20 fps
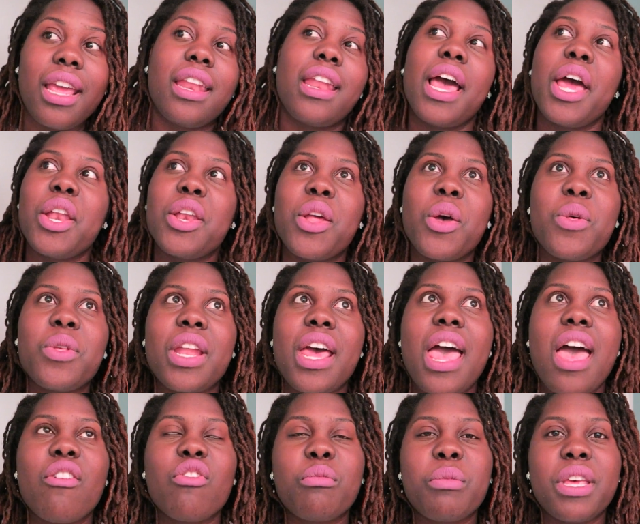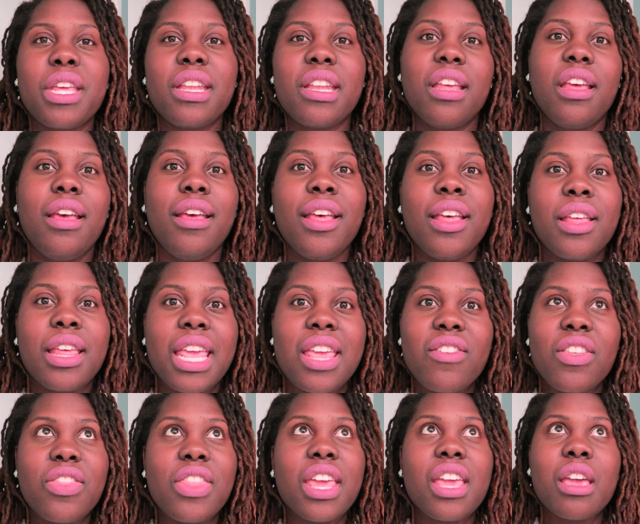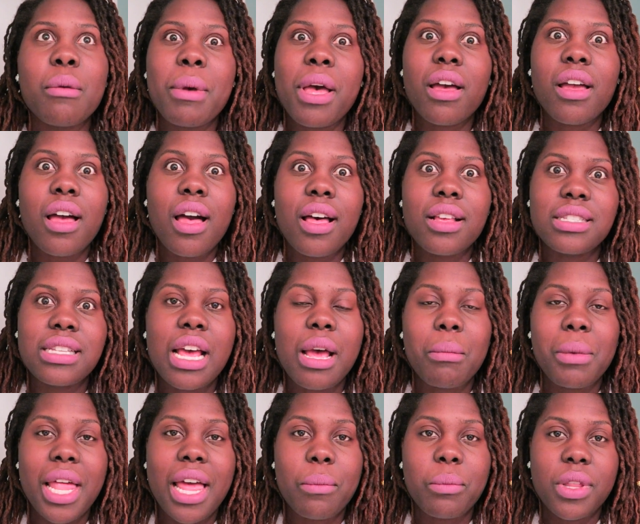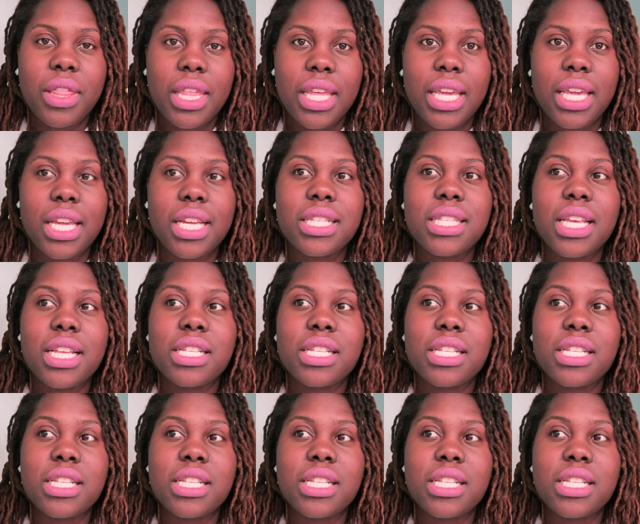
And I know that I haven't been even thinking about God's timeline with things.